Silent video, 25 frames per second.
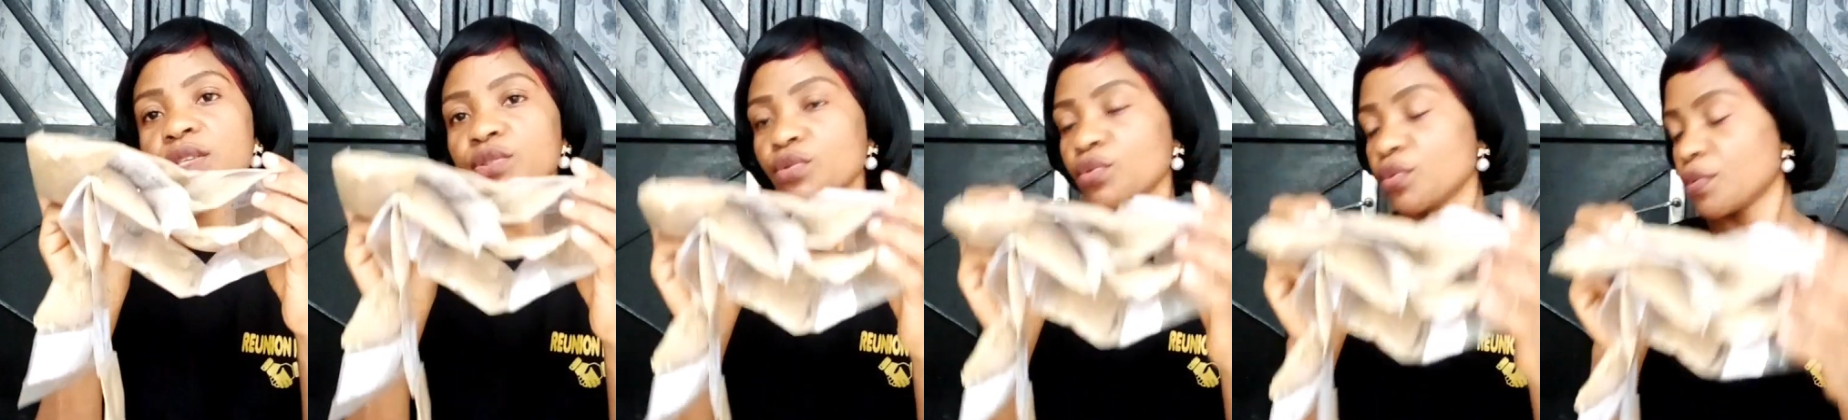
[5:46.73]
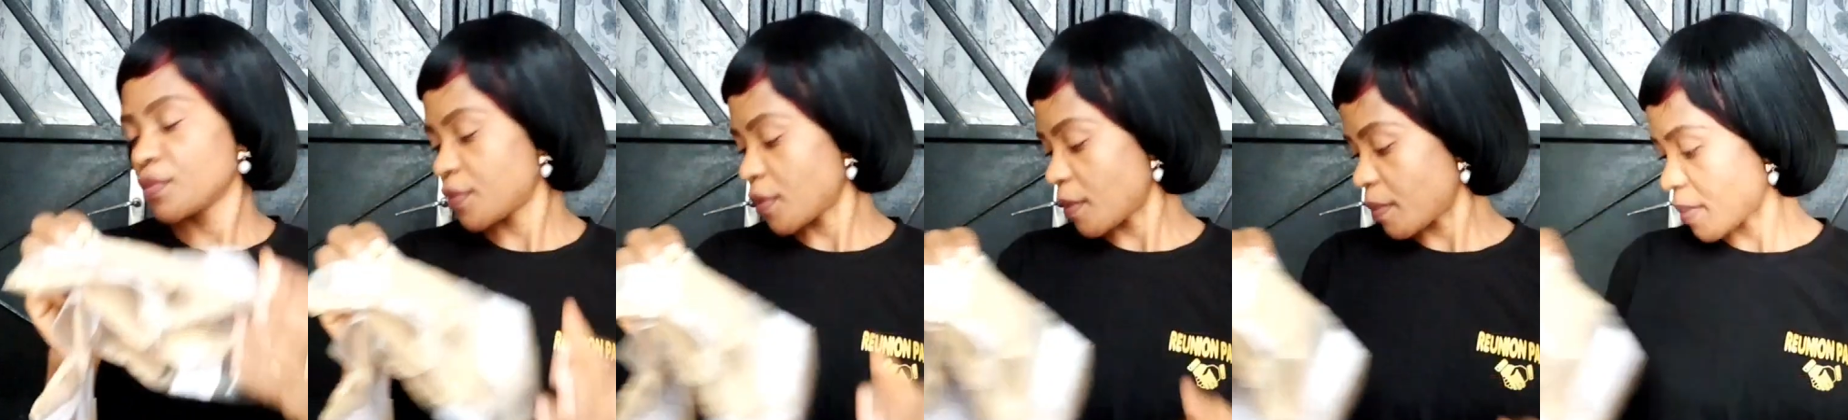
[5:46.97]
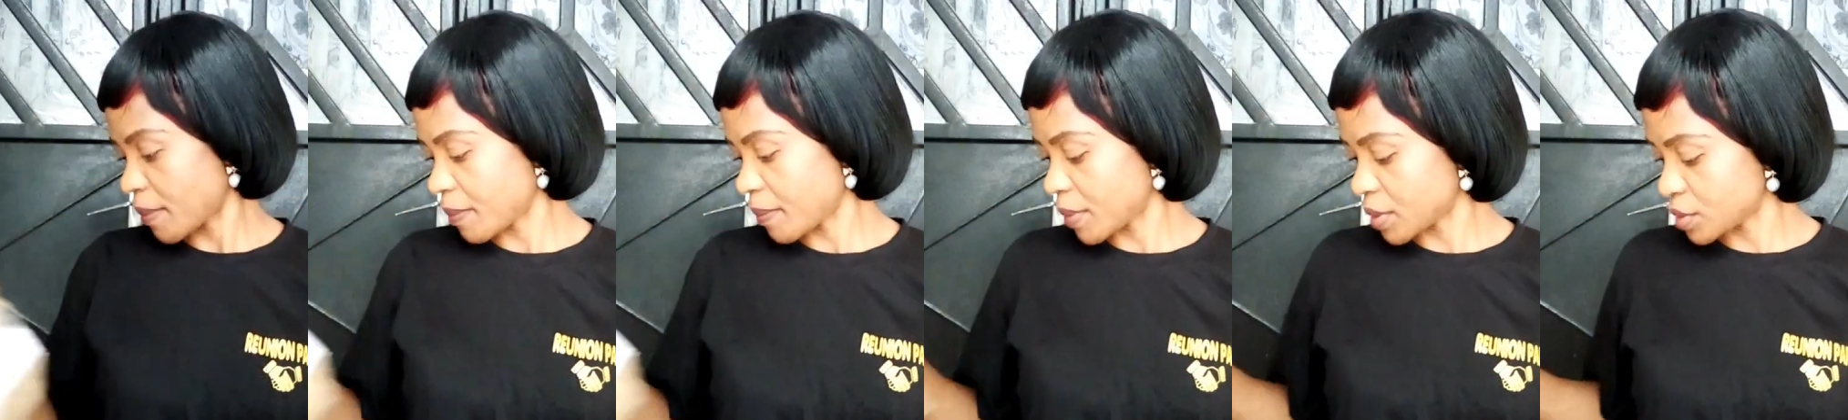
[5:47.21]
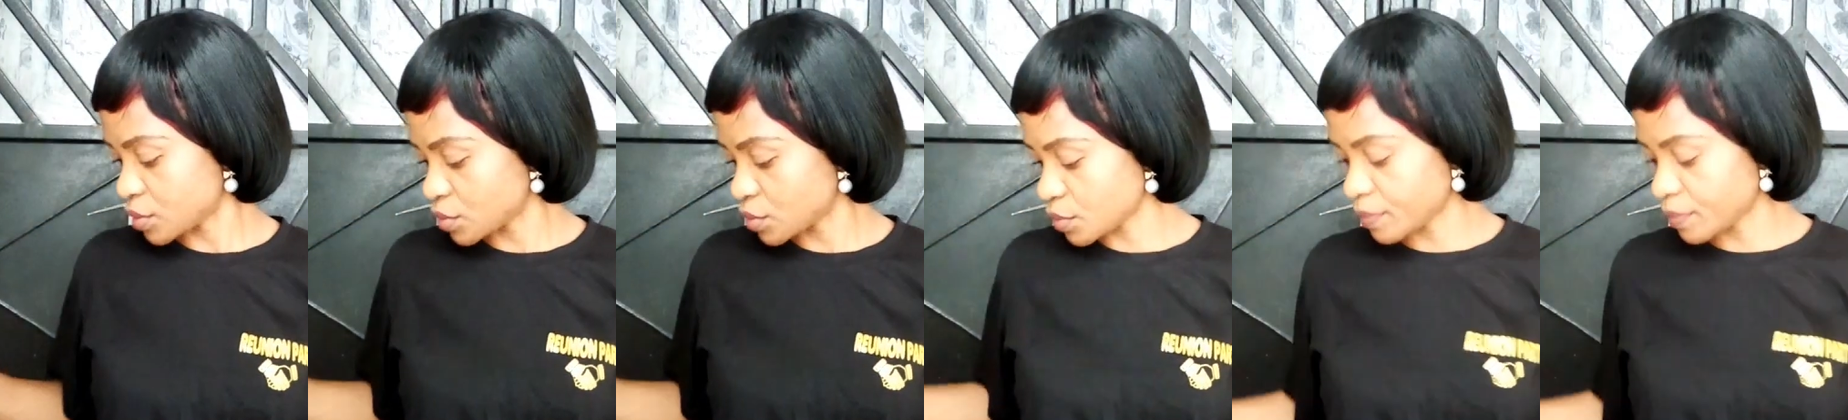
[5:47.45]
is good for
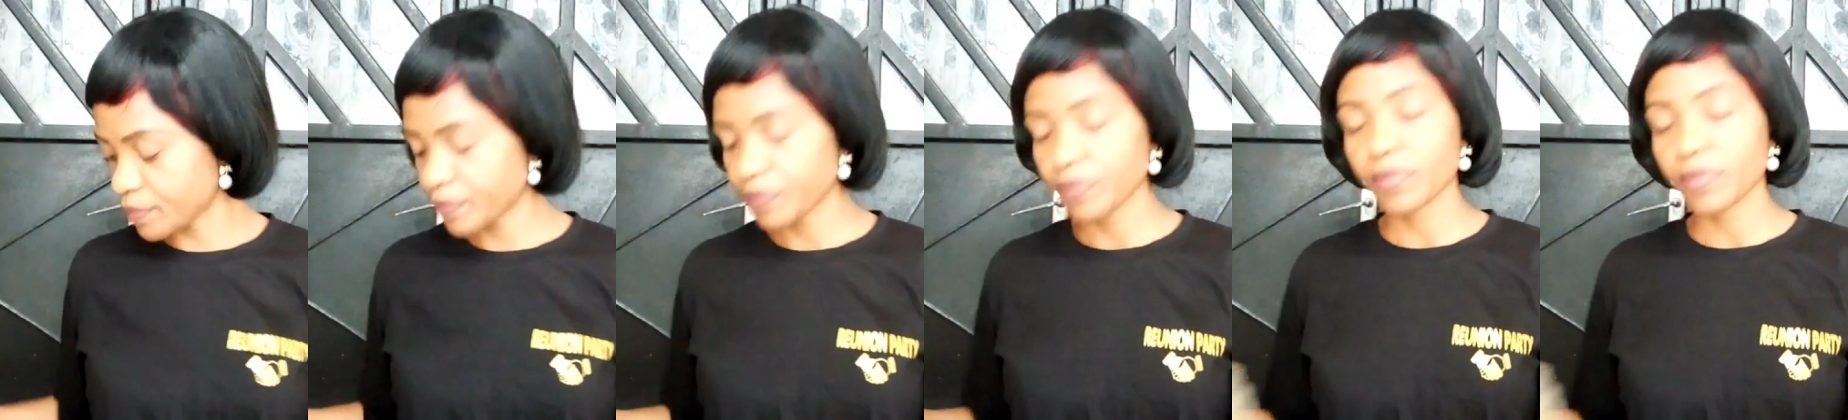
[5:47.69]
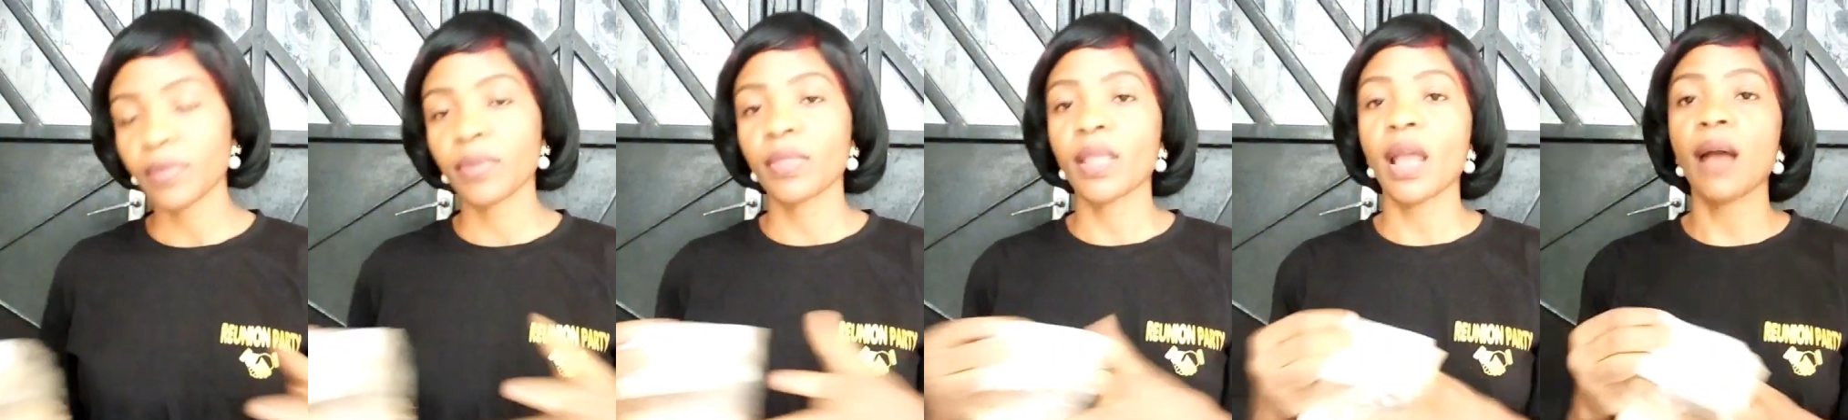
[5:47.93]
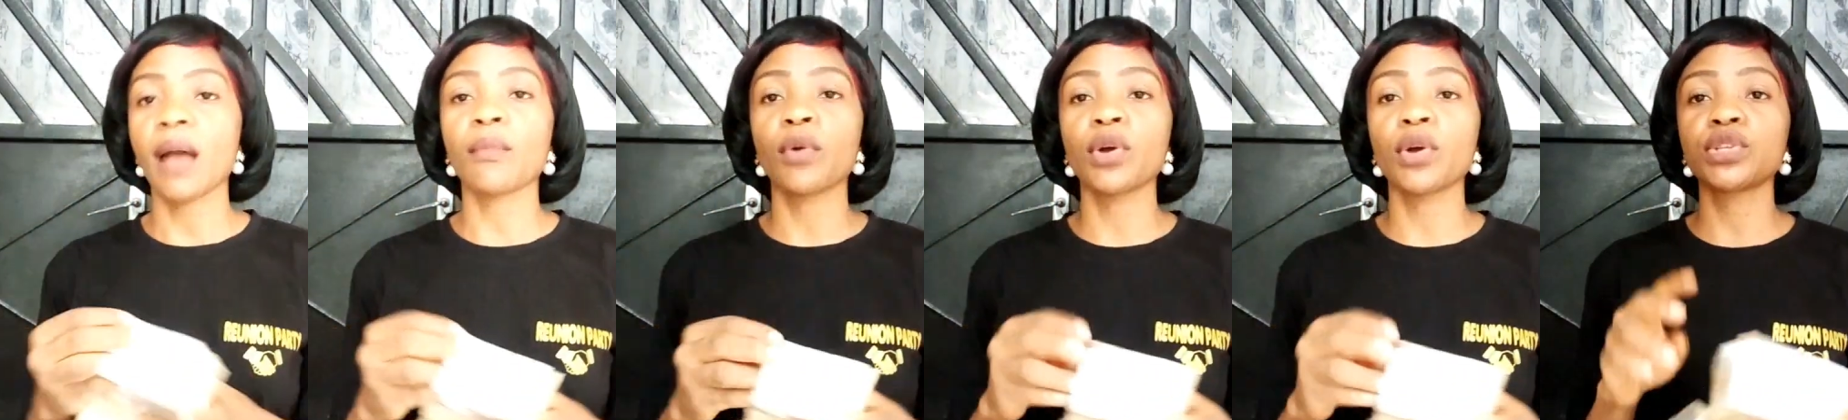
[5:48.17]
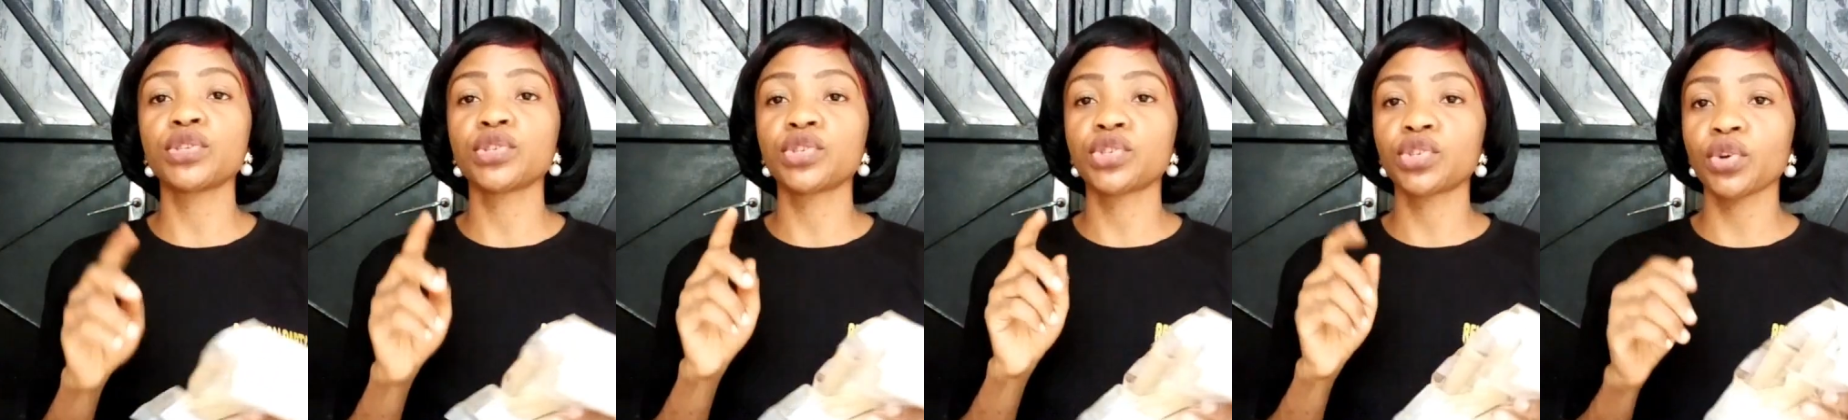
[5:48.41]
pepper soup. I'm
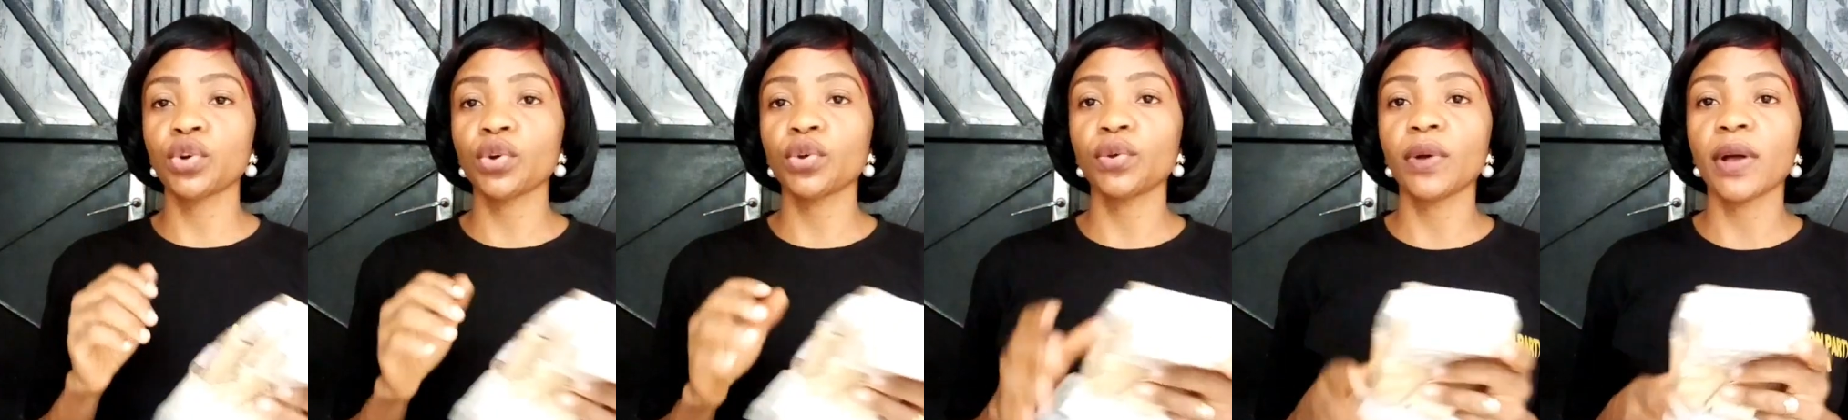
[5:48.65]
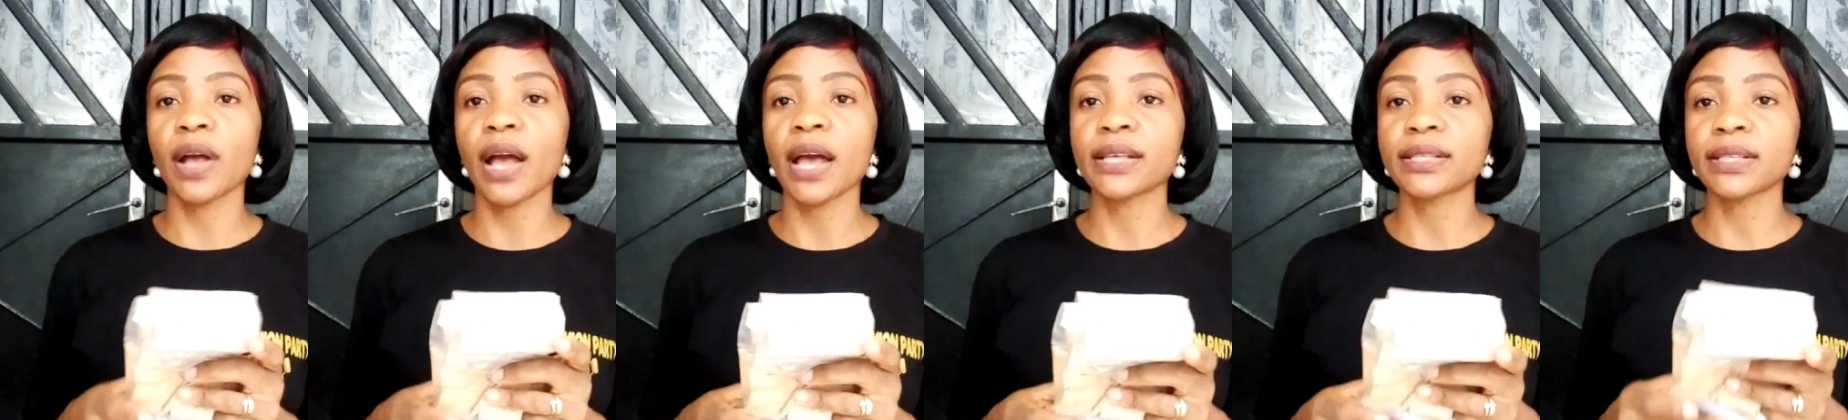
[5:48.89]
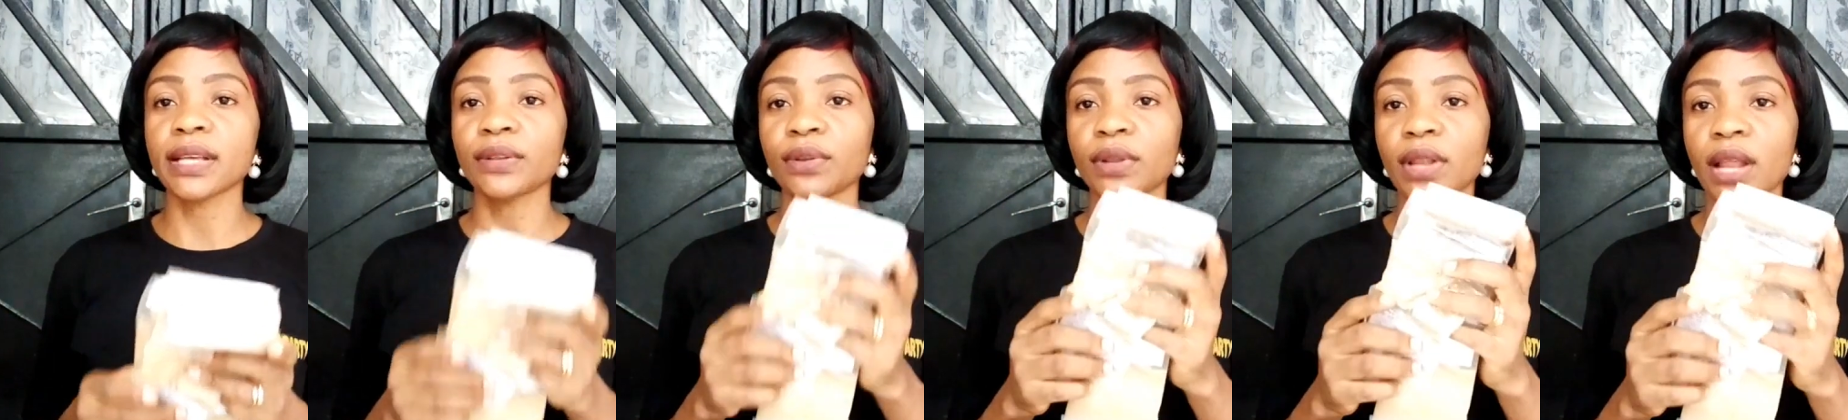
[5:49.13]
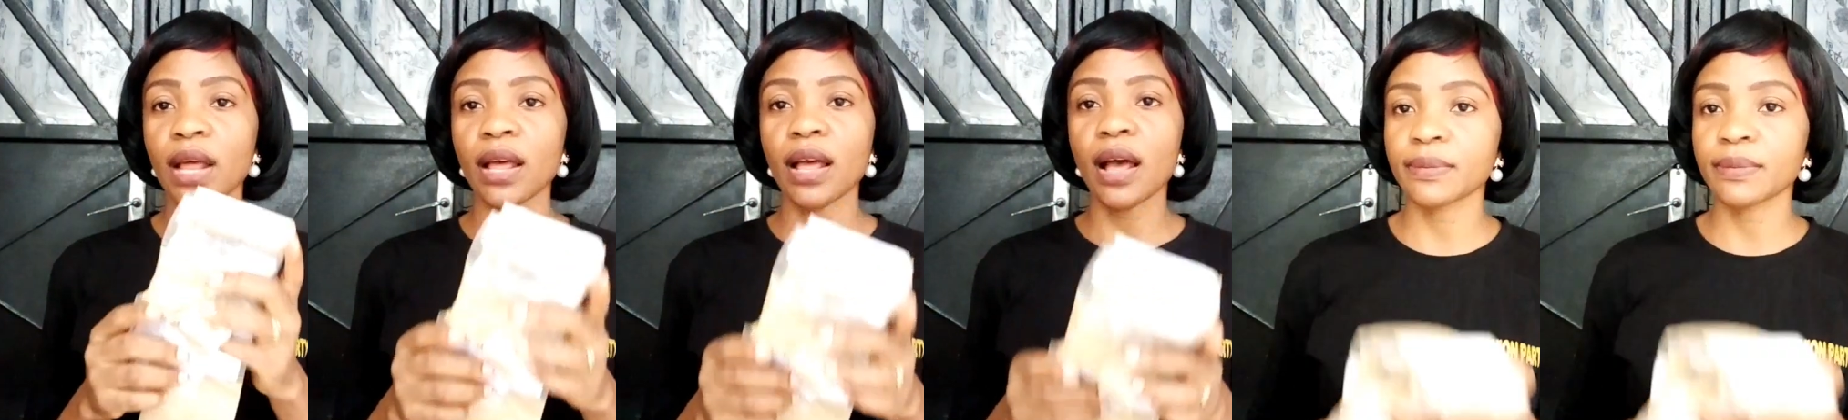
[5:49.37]
going to show you guys another